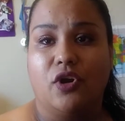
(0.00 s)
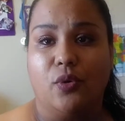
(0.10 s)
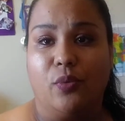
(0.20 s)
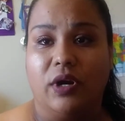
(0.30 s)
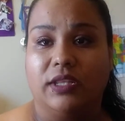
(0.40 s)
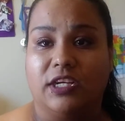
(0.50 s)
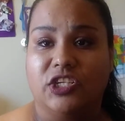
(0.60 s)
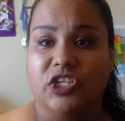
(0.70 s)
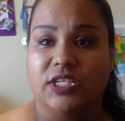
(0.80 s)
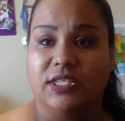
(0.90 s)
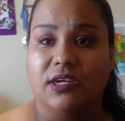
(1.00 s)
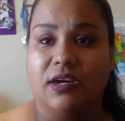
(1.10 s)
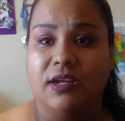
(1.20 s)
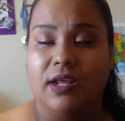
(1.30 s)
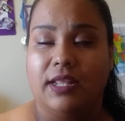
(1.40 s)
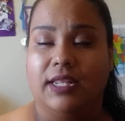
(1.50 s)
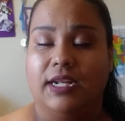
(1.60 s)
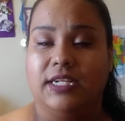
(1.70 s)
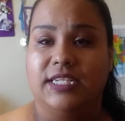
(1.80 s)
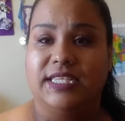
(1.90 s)
her work that she's done, and then
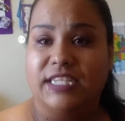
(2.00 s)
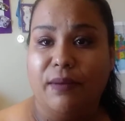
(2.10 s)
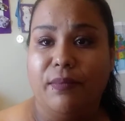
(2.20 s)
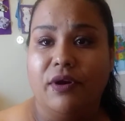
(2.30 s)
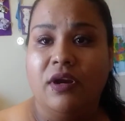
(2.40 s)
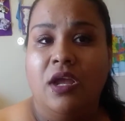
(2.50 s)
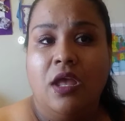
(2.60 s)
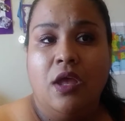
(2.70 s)
in December,